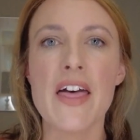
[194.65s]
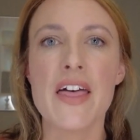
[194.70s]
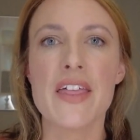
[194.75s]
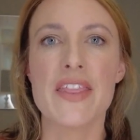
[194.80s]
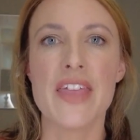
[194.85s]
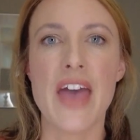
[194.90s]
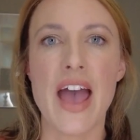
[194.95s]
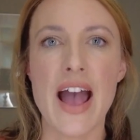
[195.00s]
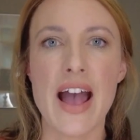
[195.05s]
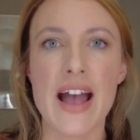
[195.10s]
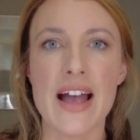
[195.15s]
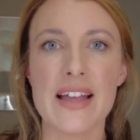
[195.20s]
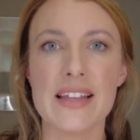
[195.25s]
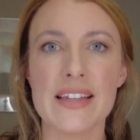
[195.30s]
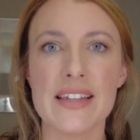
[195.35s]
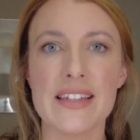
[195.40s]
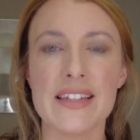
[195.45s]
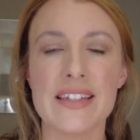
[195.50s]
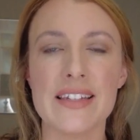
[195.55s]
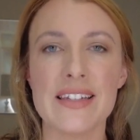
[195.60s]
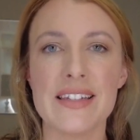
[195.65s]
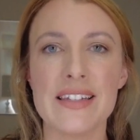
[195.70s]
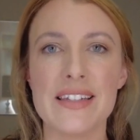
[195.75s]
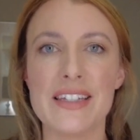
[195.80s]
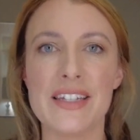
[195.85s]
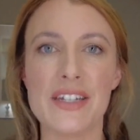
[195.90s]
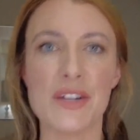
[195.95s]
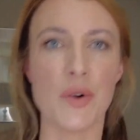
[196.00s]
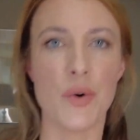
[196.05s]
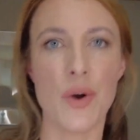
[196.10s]
that
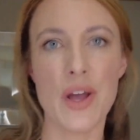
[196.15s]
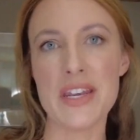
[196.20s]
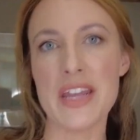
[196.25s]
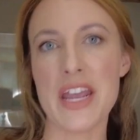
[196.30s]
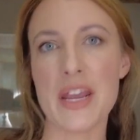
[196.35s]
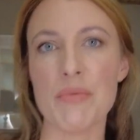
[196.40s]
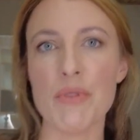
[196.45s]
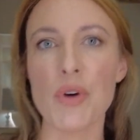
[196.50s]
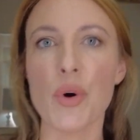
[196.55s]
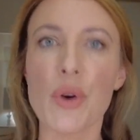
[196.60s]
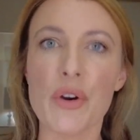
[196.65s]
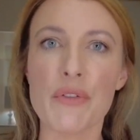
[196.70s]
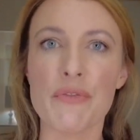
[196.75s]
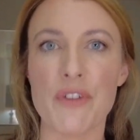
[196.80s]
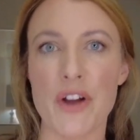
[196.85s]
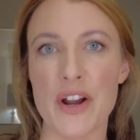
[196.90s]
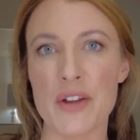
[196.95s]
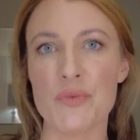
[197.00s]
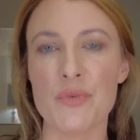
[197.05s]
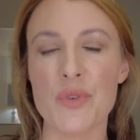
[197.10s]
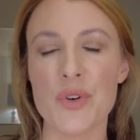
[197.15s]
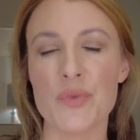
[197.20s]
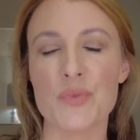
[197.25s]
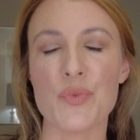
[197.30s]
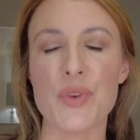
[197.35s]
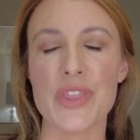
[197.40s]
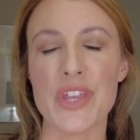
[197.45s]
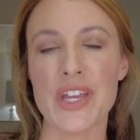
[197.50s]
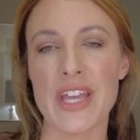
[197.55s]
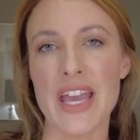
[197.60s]
a neighbor or a friend
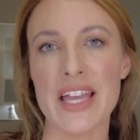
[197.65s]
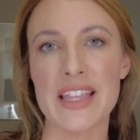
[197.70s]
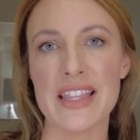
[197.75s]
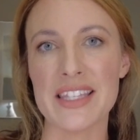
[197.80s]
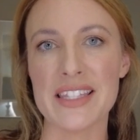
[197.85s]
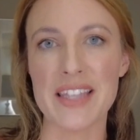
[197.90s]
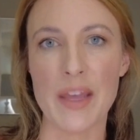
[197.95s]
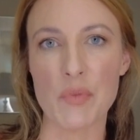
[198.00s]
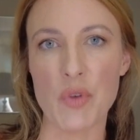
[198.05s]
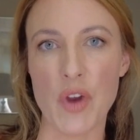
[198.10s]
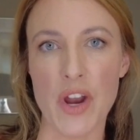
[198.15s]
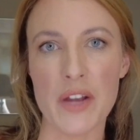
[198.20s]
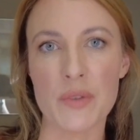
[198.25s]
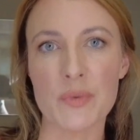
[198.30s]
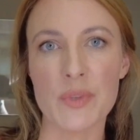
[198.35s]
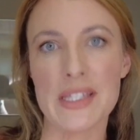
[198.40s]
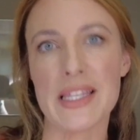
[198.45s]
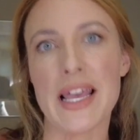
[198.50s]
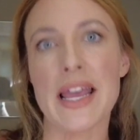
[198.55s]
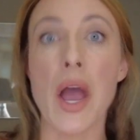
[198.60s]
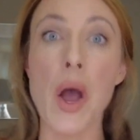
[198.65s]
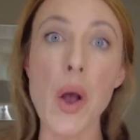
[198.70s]
with a kid in the same grade would say,